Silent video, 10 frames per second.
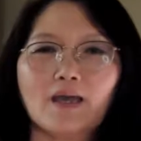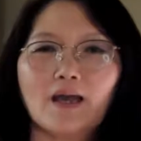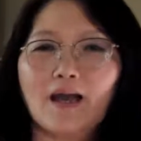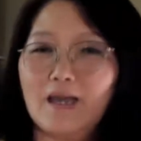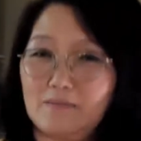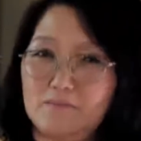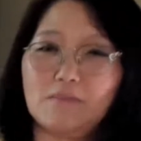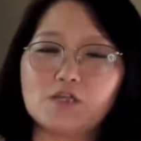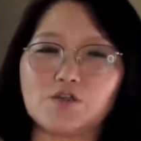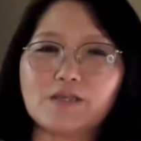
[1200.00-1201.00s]
I
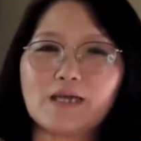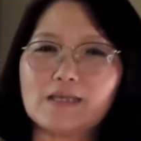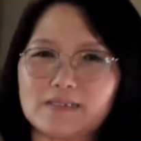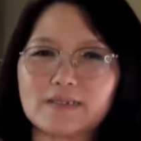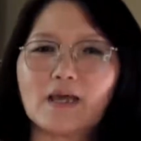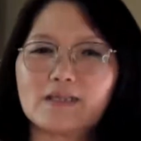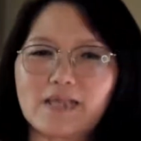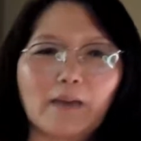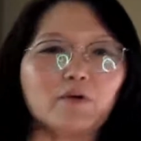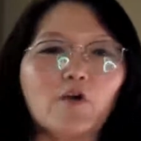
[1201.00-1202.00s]
mentioned that is a
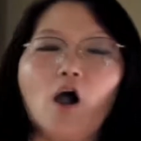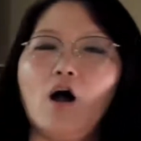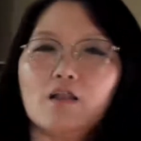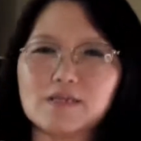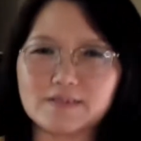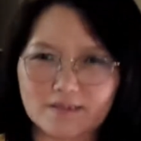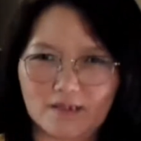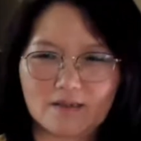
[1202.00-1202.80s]
type of holistic.